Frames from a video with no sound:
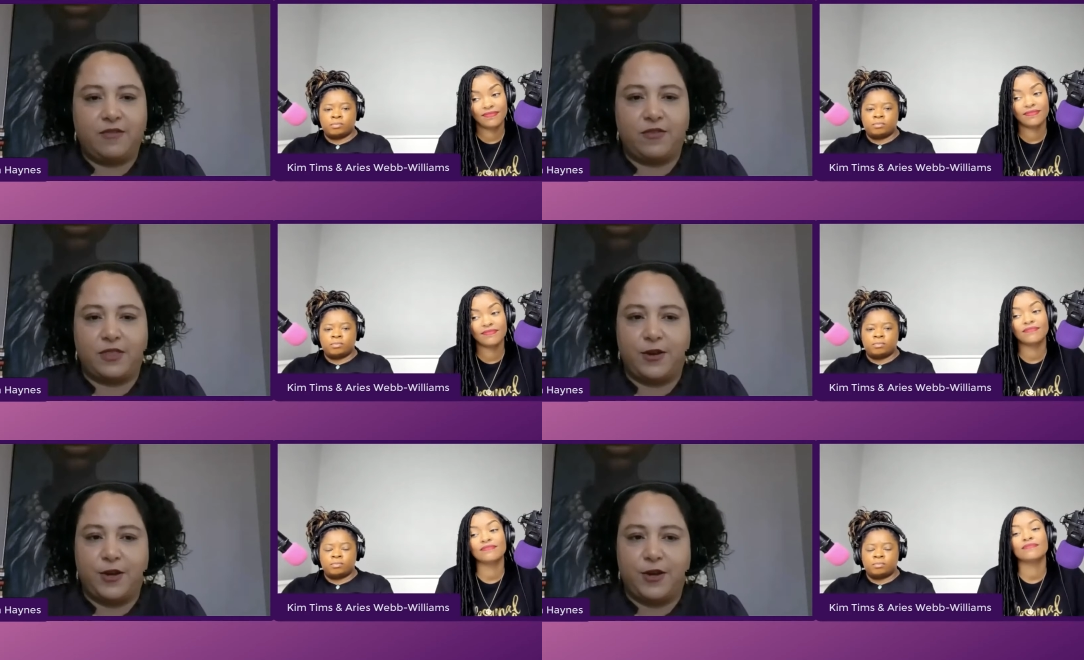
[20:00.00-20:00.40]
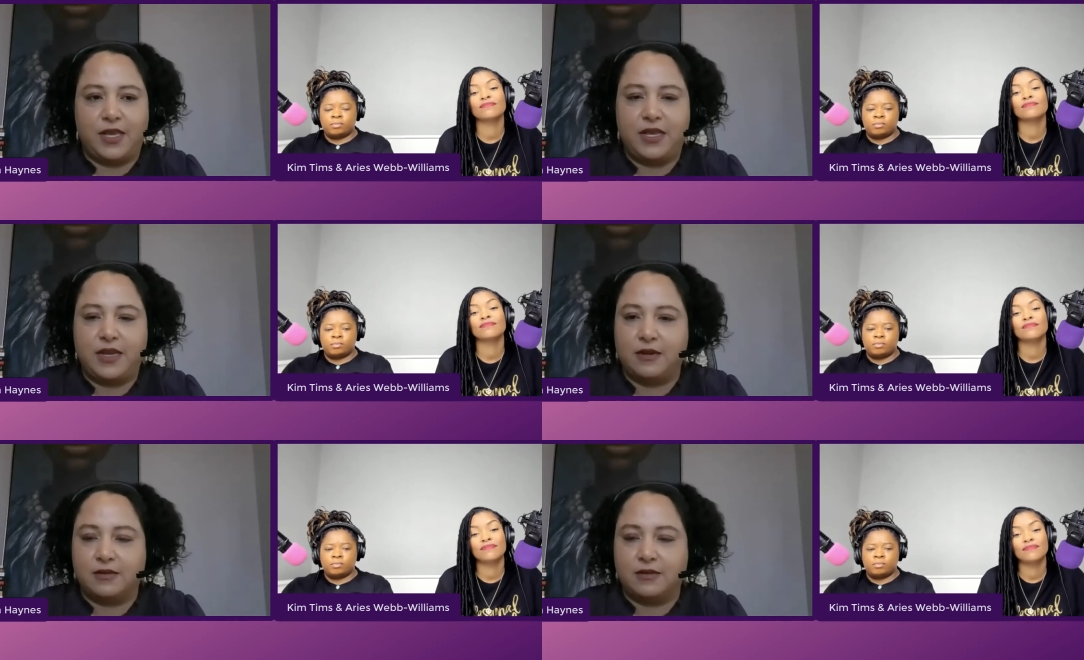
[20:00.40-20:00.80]
Speaker 1: 30
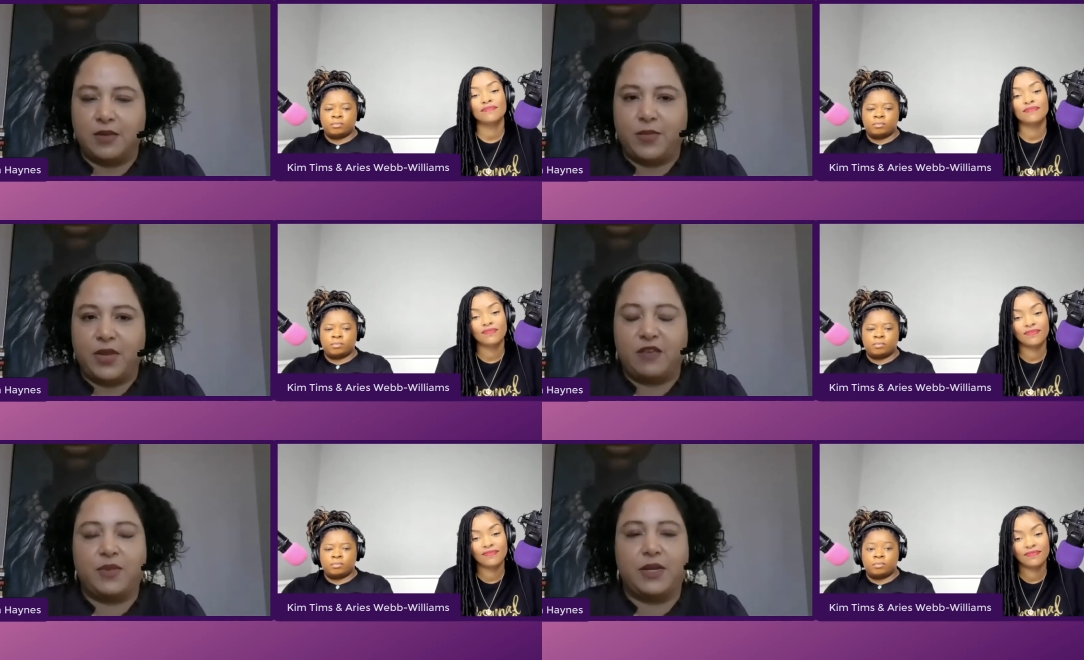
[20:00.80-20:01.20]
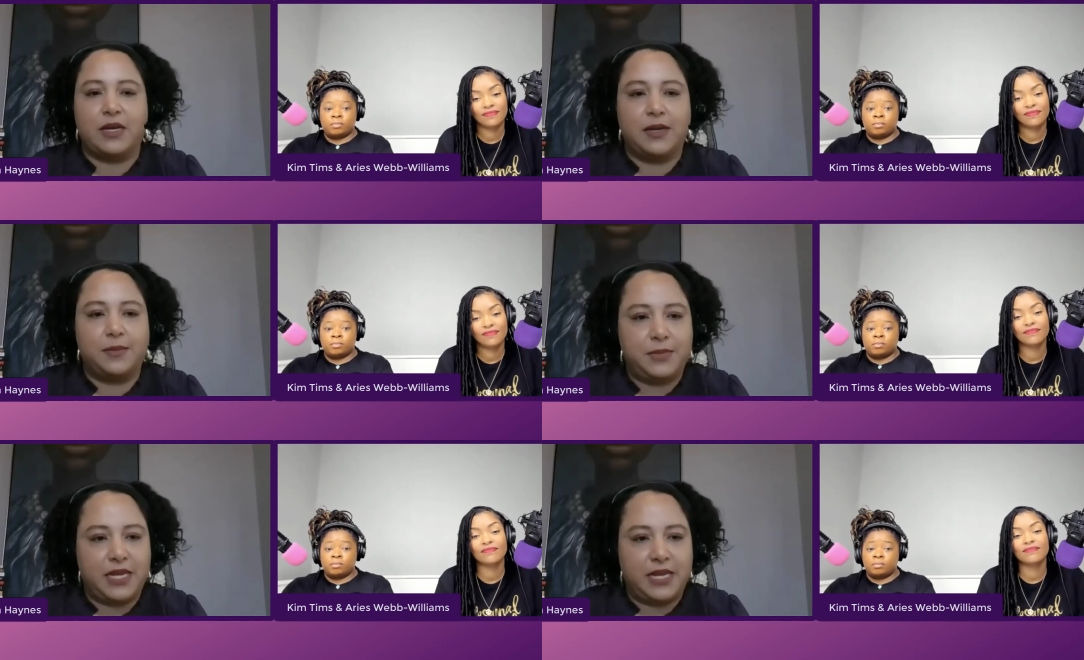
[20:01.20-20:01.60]
years. They may have been
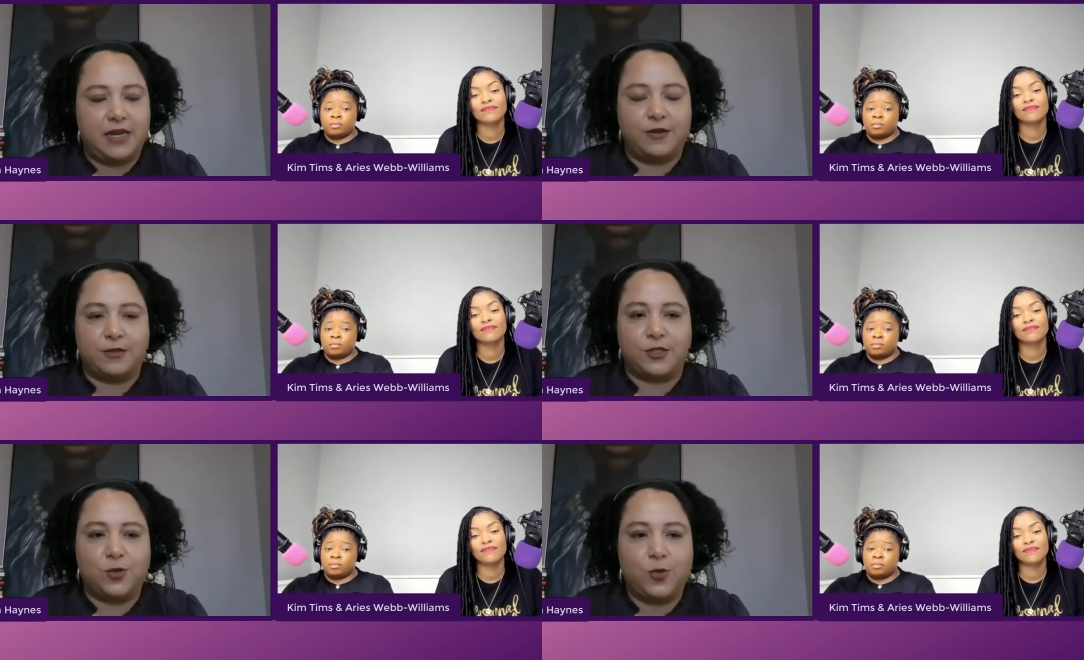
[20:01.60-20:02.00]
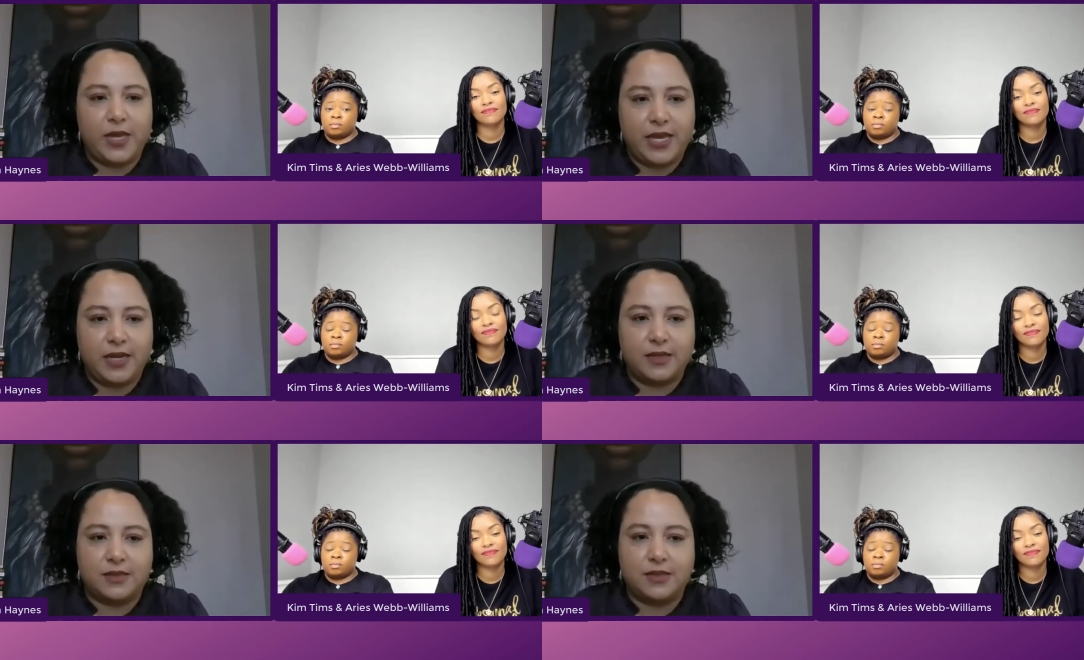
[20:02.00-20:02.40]
updated or
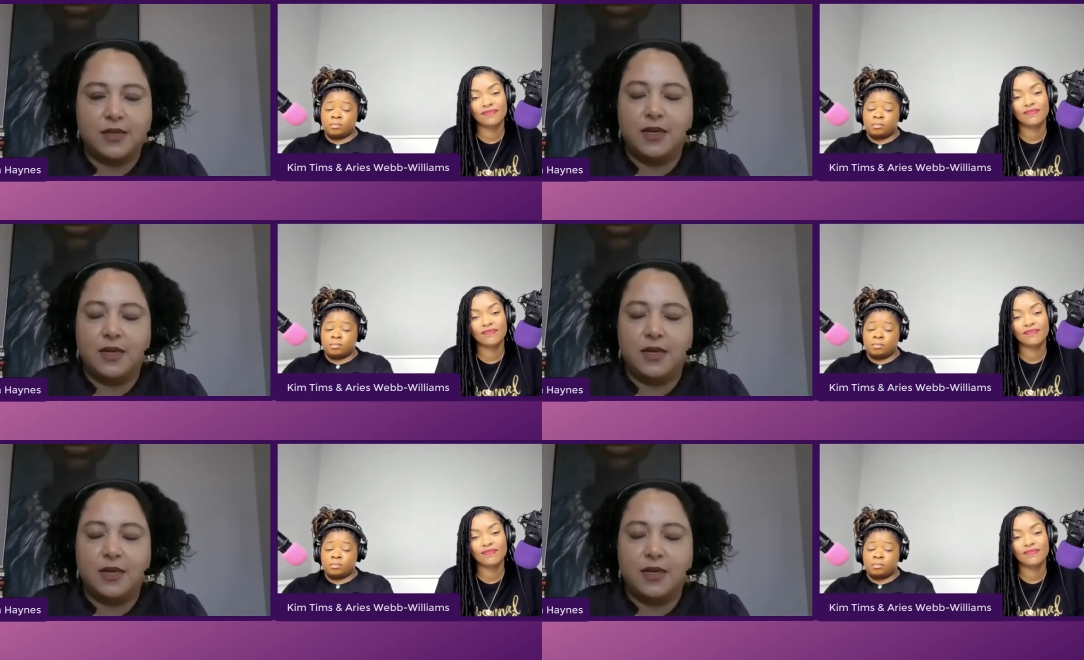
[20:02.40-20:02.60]
tweaked,